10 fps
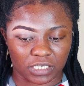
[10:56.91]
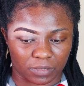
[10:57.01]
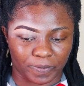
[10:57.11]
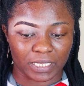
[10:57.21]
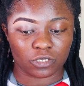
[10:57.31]
It's
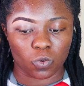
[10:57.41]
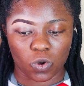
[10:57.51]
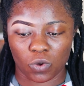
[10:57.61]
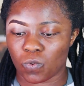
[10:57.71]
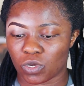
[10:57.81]
based on
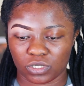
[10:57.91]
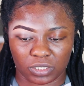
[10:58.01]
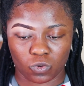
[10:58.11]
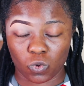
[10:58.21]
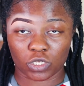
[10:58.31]
what
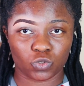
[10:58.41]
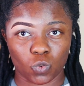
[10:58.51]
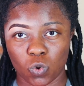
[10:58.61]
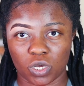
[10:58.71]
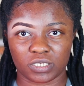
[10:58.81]

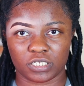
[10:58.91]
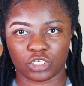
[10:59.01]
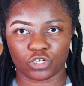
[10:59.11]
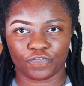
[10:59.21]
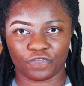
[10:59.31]
works
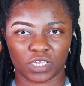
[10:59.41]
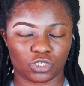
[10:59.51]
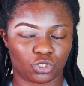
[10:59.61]
in your face.